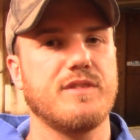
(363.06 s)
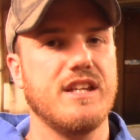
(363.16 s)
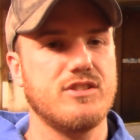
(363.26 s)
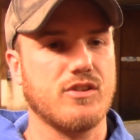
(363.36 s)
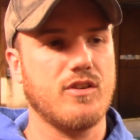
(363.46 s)

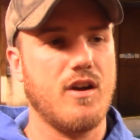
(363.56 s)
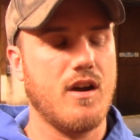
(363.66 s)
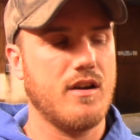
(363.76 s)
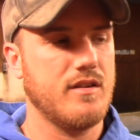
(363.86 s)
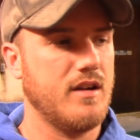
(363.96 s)
get your
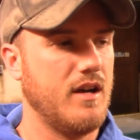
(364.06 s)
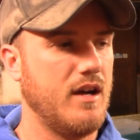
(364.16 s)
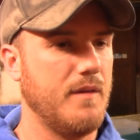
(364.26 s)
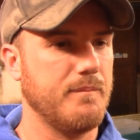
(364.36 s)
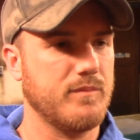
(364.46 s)
car,
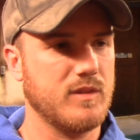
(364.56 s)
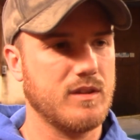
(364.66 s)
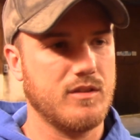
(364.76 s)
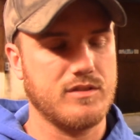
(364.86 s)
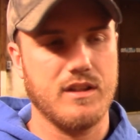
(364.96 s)

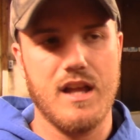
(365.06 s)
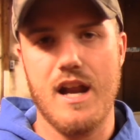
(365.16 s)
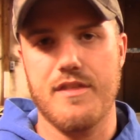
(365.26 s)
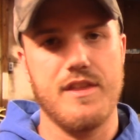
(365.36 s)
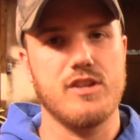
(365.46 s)
there's a
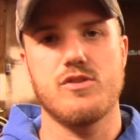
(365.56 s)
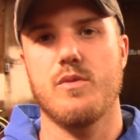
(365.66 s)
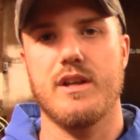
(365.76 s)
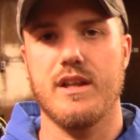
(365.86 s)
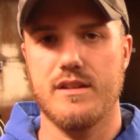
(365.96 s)
lot of things you
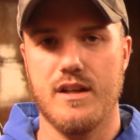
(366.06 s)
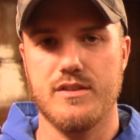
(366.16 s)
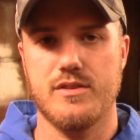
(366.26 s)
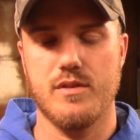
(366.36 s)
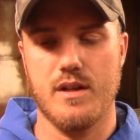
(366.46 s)
want to get done
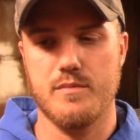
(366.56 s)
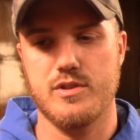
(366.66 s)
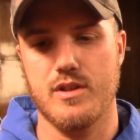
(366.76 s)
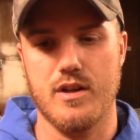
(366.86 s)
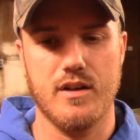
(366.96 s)
to it, I'm
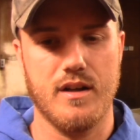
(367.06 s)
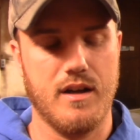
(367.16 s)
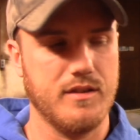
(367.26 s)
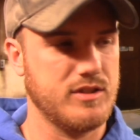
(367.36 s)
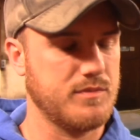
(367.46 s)
sure,
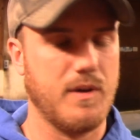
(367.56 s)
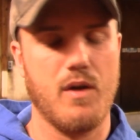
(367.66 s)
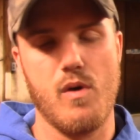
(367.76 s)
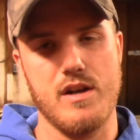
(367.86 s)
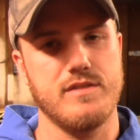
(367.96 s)
just by
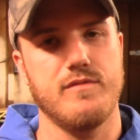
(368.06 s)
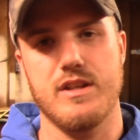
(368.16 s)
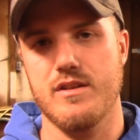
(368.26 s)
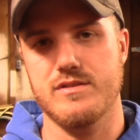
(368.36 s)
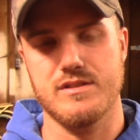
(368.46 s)
watching
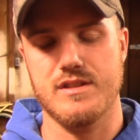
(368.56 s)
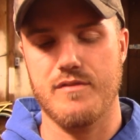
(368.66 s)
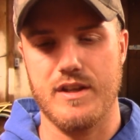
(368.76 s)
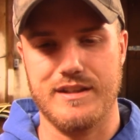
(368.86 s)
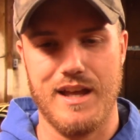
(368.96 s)
videos and stuff
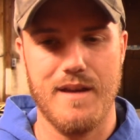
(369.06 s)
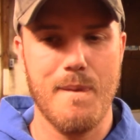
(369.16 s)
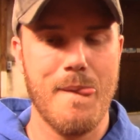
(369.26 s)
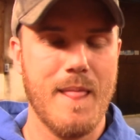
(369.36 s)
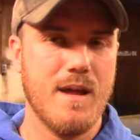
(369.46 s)
like that.
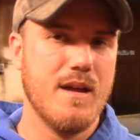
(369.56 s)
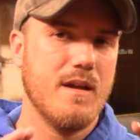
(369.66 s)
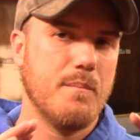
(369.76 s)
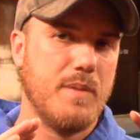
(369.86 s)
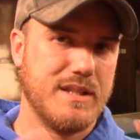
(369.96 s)

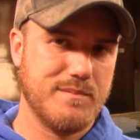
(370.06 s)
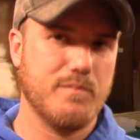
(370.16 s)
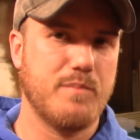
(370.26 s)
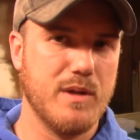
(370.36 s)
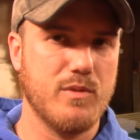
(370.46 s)

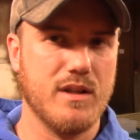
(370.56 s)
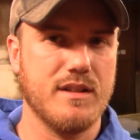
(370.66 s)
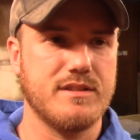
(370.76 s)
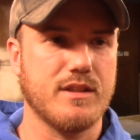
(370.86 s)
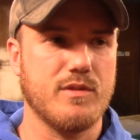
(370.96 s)
But be
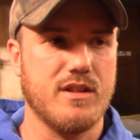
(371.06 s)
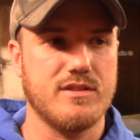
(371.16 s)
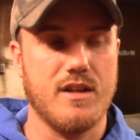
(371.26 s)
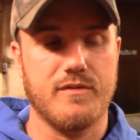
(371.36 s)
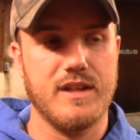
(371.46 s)
realistic with
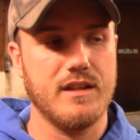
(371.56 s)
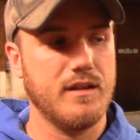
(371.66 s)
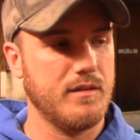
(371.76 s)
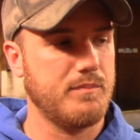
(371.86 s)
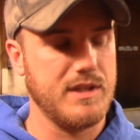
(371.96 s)
yourself. Get
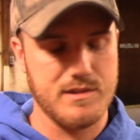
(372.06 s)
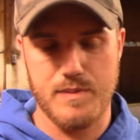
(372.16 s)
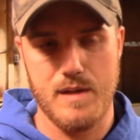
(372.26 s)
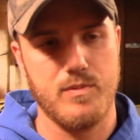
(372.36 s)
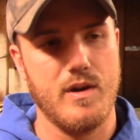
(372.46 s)
a piece of
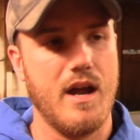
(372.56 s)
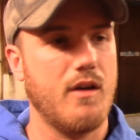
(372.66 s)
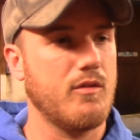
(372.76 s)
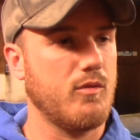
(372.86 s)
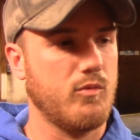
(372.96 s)
paper
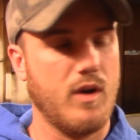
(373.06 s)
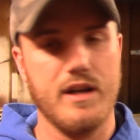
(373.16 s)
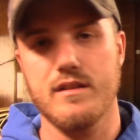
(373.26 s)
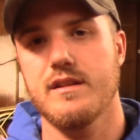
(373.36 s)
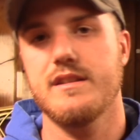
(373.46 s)
out, write
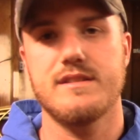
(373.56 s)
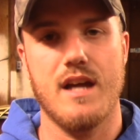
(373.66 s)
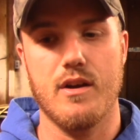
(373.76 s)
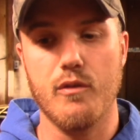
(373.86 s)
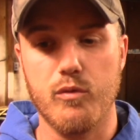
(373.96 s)
a list
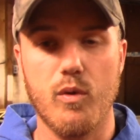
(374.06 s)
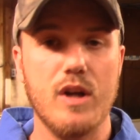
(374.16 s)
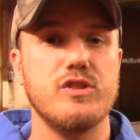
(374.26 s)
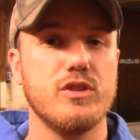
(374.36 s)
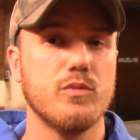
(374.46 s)
down of
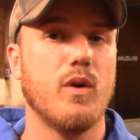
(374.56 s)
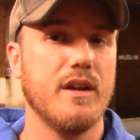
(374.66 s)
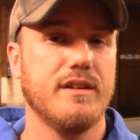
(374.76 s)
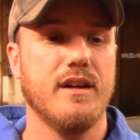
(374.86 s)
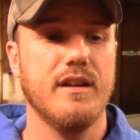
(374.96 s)
what you
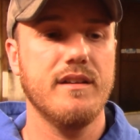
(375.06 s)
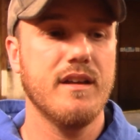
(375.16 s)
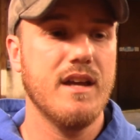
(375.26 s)
want done,